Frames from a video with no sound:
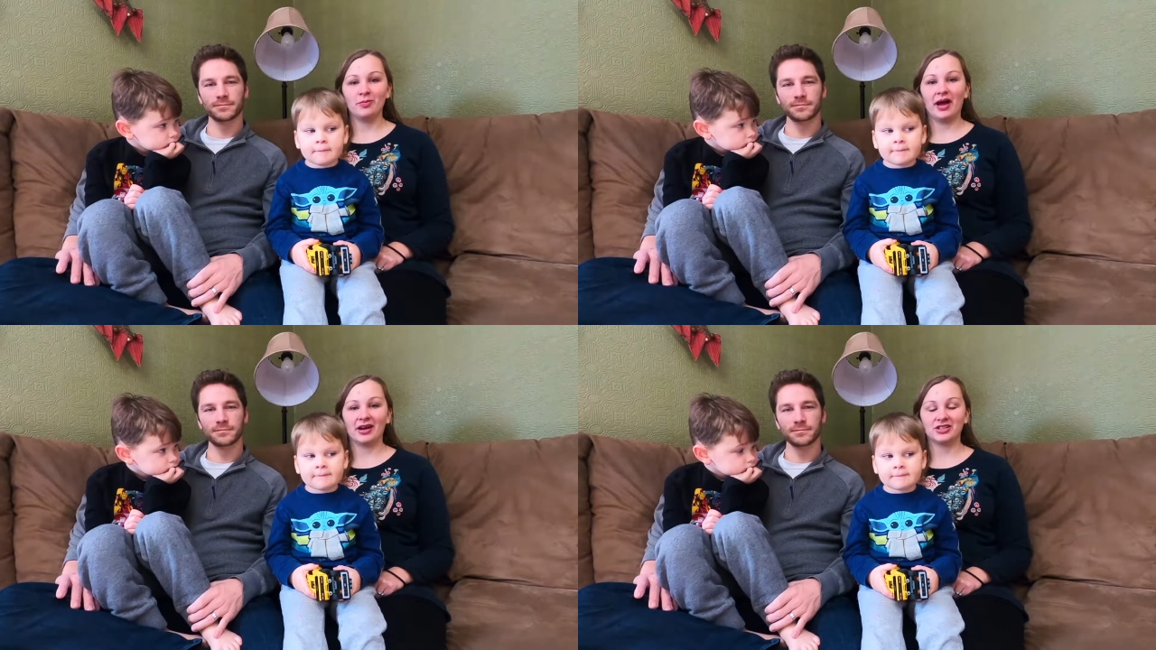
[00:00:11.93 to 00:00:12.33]

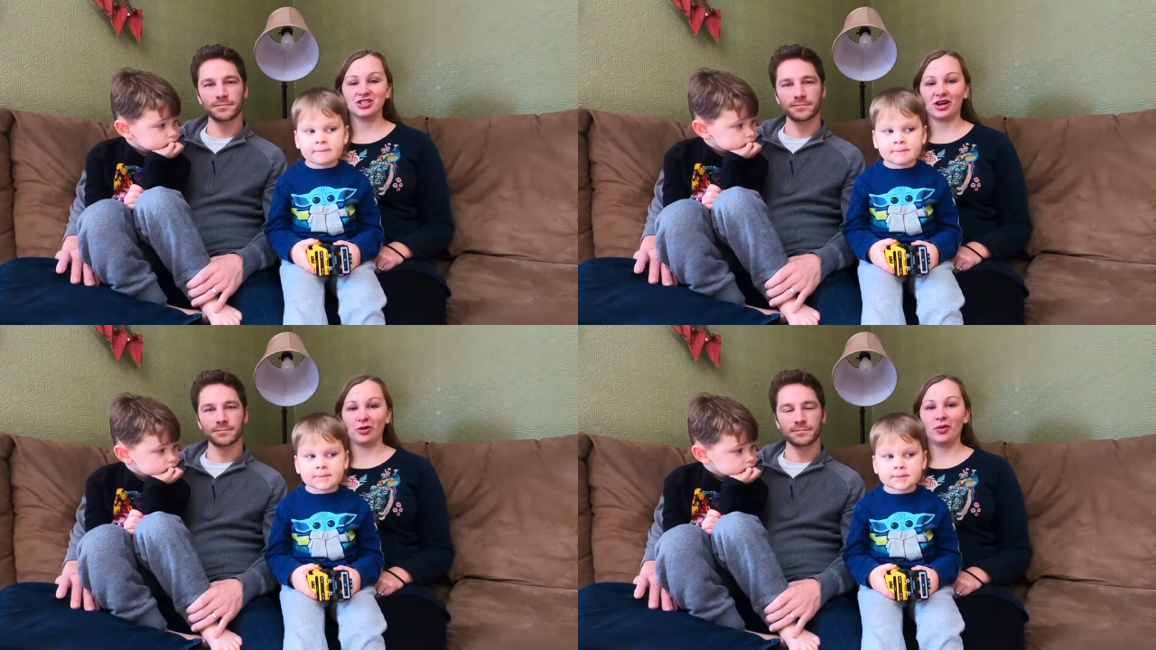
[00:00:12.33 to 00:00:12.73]
Speaker 1: head back
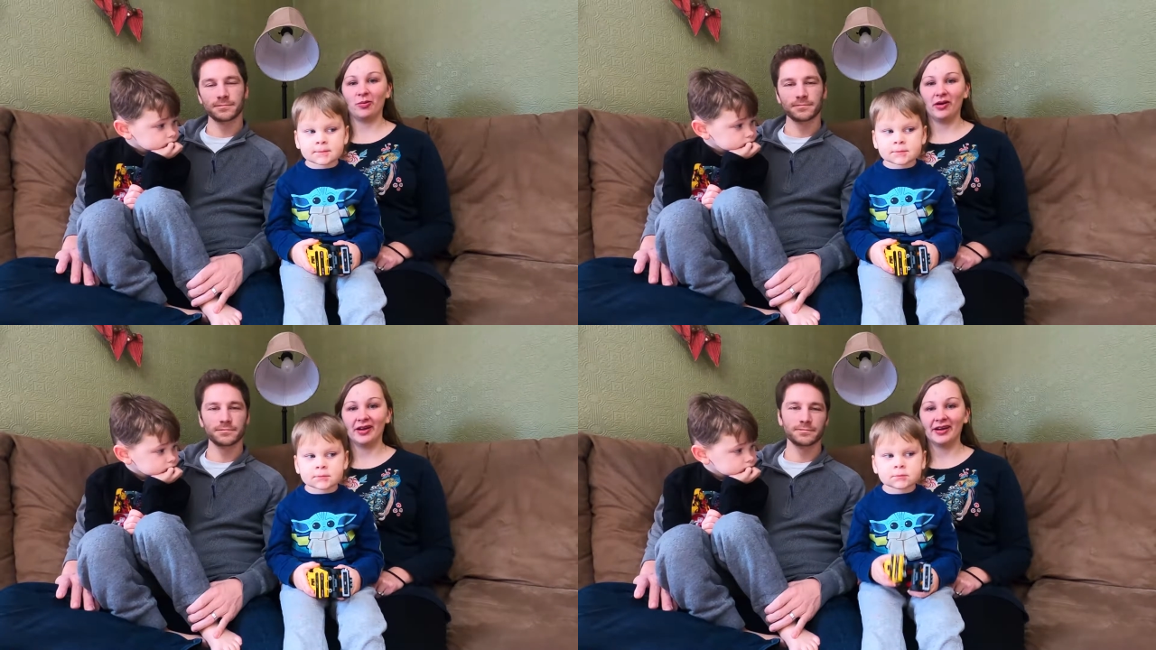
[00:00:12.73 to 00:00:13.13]
to Czech
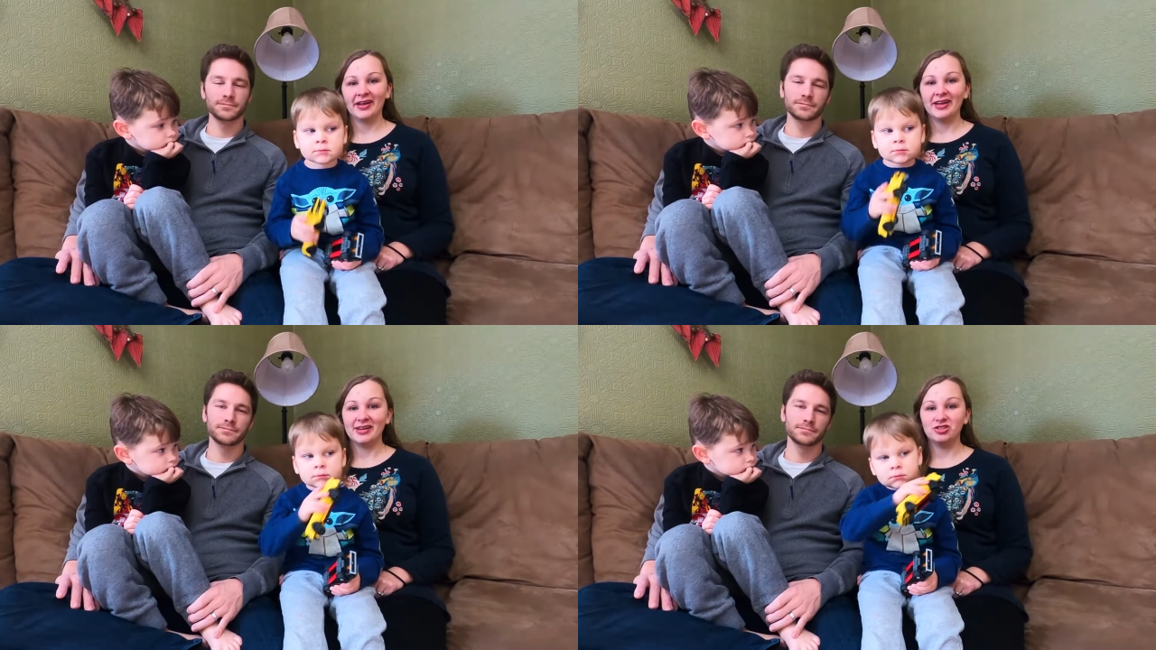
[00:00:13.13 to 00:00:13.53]
Republic
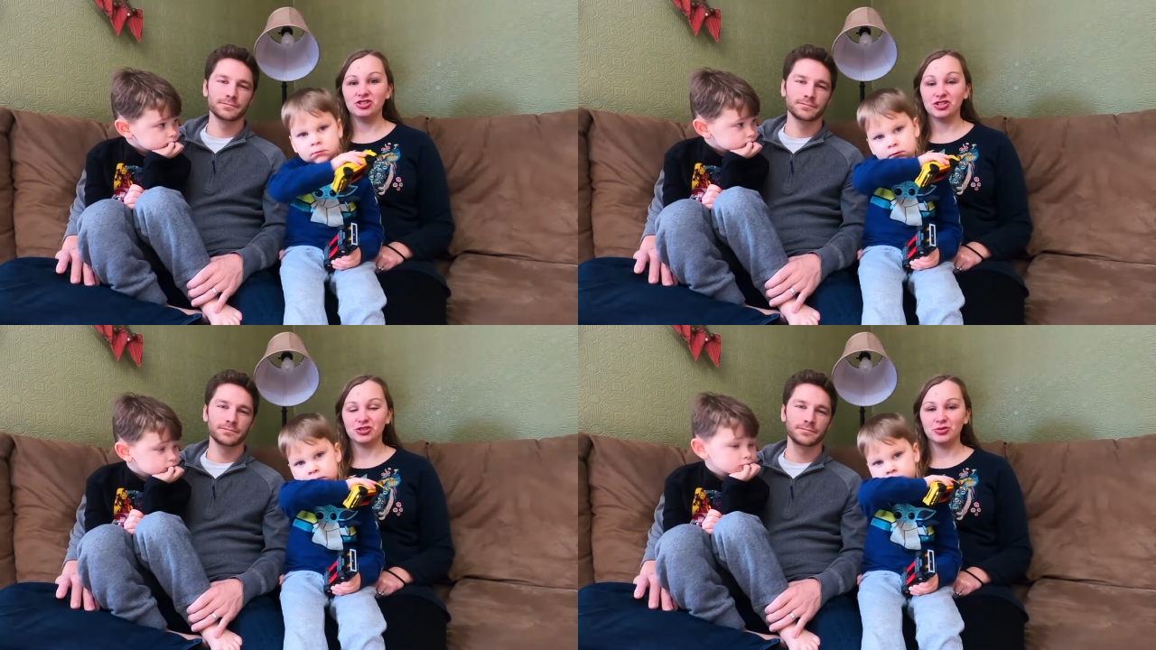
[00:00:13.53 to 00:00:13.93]

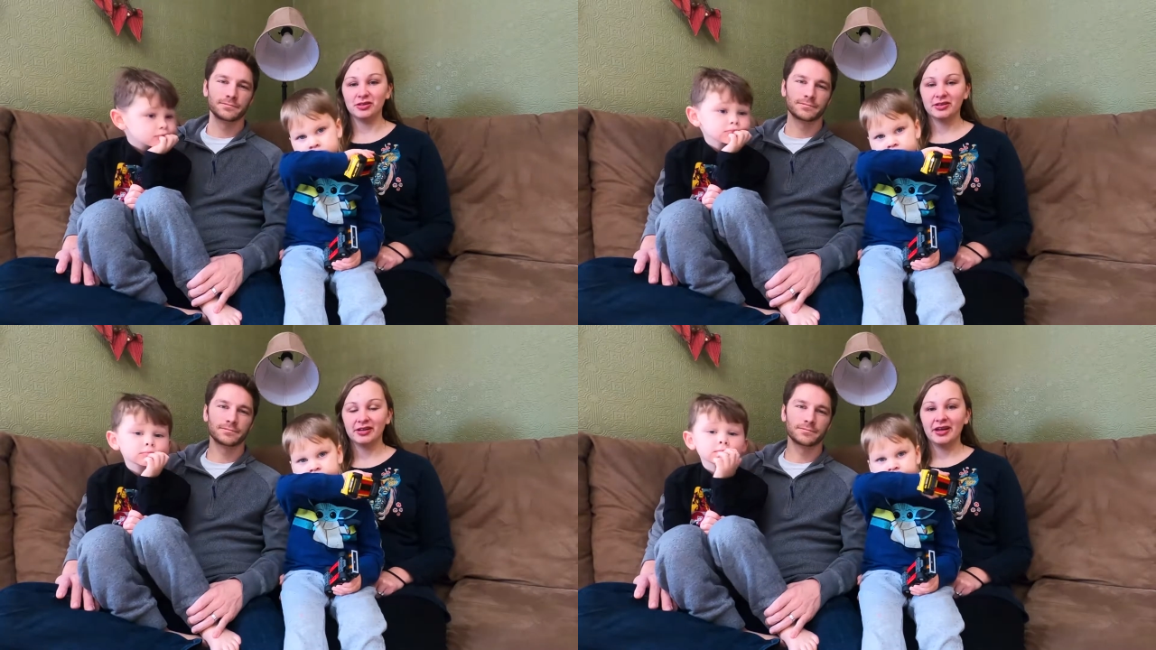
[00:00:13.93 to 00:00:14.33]
in
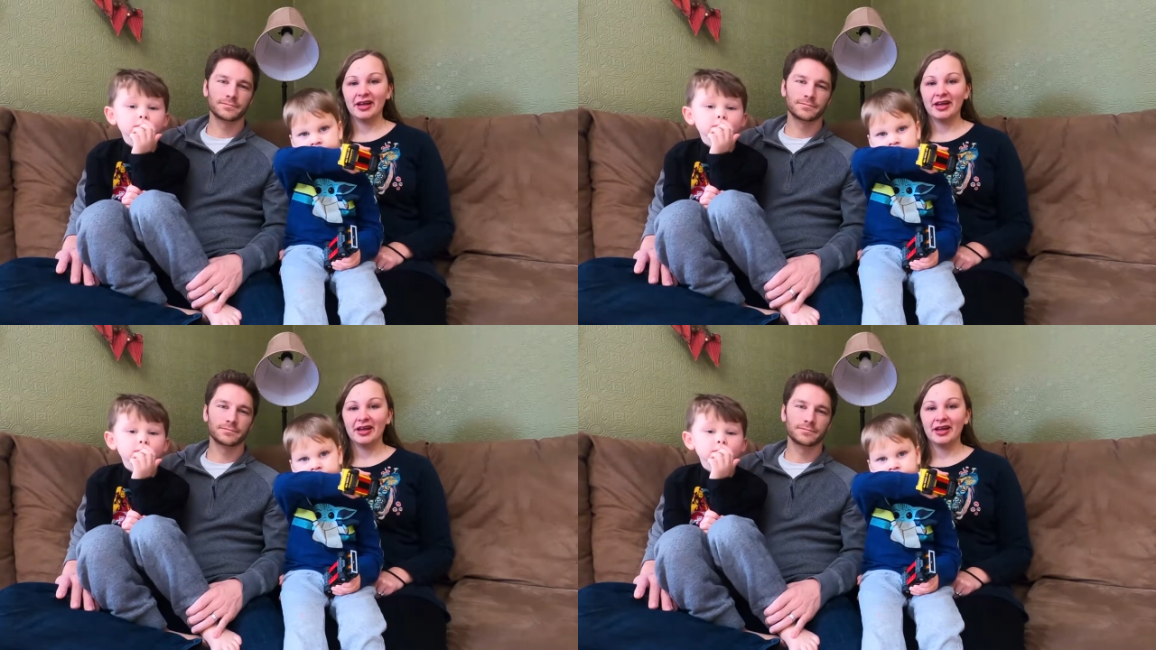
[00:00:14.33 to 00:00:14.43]
June.